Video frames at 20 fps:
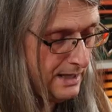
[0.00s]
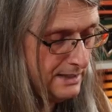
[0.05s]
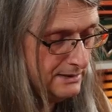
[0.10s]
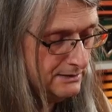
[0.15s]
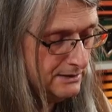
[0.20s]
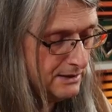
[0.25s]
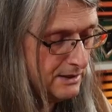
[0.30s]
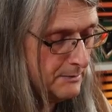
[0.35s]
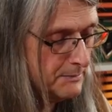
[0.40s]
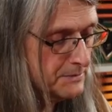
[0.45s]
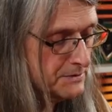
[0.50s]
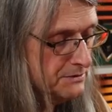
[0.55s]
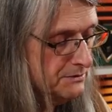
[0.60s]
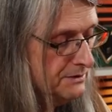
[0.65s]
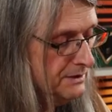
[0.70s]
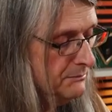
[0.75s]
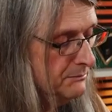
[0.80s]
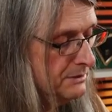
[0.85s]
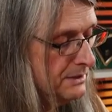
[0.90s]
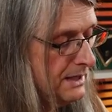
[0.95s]
had that
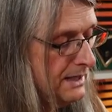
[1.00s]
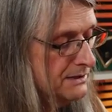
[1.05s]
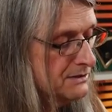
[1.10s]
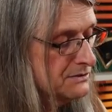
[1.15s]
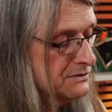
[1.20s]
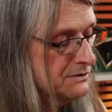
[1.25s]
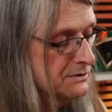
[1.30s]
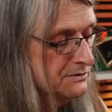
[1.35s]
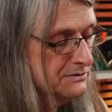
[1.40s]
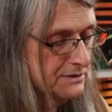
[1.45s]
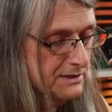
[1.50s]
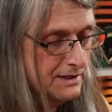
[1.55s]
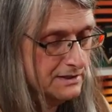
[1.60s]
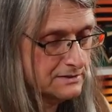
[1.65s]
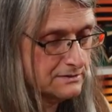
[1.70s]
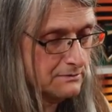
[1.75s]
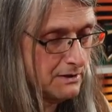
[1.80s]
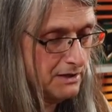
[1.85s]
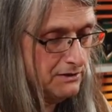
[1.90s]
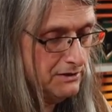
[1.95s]
opportunity, but I just used it
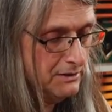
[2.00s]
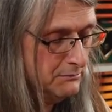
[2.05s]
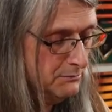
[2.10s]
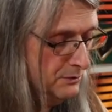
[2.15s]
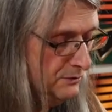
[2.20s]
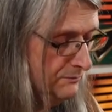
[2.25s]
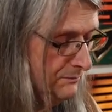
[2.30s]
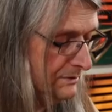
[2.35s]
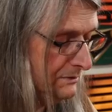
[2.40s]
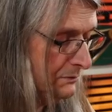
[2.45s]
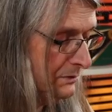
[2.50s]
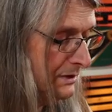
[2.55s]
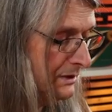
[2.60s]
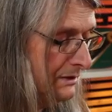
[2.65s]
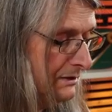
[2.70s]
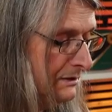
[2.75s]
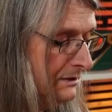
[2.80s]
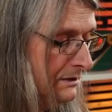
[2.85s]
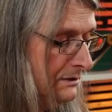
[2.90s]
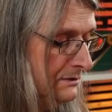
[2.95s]
as I think movement when
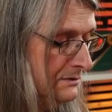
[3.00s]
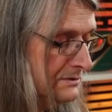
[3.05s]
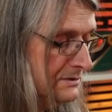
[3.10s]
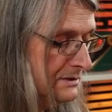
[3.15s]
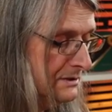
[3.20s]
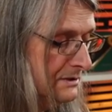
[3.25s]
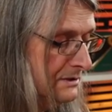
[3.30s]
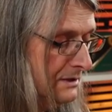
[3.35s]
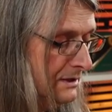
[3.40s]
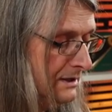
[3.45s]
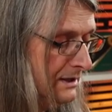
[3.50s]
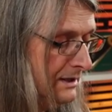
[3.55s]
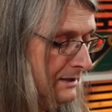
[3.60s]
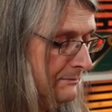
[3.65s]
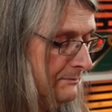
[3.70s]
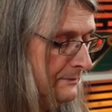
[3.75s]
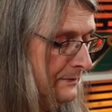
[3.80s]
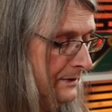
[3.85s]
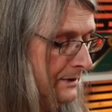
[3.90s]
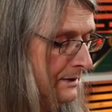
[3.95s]
I, I used it in the
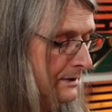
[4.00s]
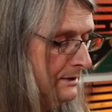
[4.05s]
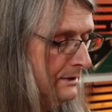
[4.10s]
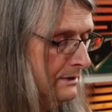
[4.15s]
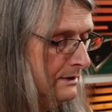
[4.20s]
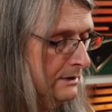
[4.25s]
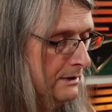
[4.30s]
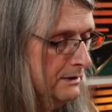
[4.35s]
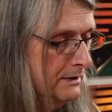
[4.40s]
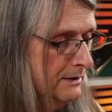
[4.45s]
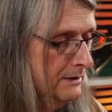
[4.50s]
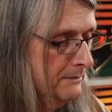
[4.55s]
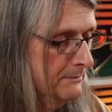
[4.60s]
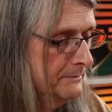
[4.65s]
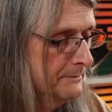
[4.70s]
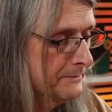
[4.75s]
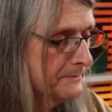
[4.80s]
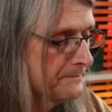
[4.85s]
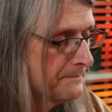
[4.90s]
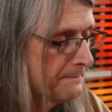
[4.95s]
game.
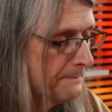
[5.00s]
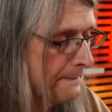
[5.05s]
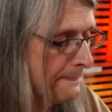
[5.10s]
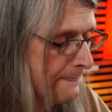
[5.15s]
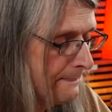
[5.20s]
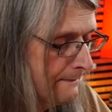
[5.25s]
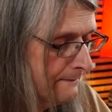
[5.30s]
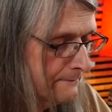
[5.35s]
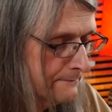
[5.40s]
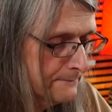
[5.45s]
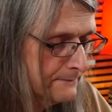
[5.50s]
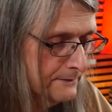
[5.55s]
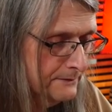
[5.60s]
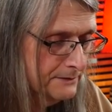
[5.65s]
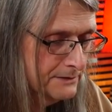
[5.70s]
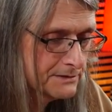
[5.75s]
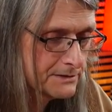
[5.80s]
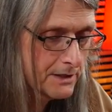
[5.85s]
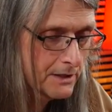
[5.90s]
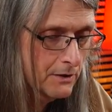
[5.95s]
Um, at
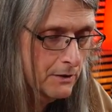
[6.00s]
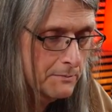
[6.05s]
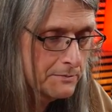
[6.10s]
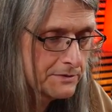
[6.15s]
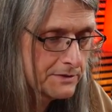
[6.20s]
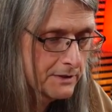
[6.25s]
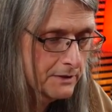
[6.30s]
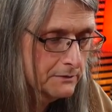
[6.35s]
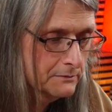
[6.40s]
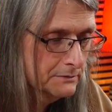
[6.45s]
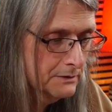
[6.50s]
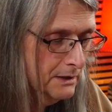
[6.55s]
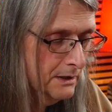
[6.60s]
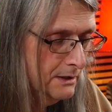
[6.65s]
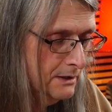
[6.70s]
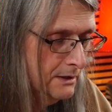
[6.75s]
least I hope so.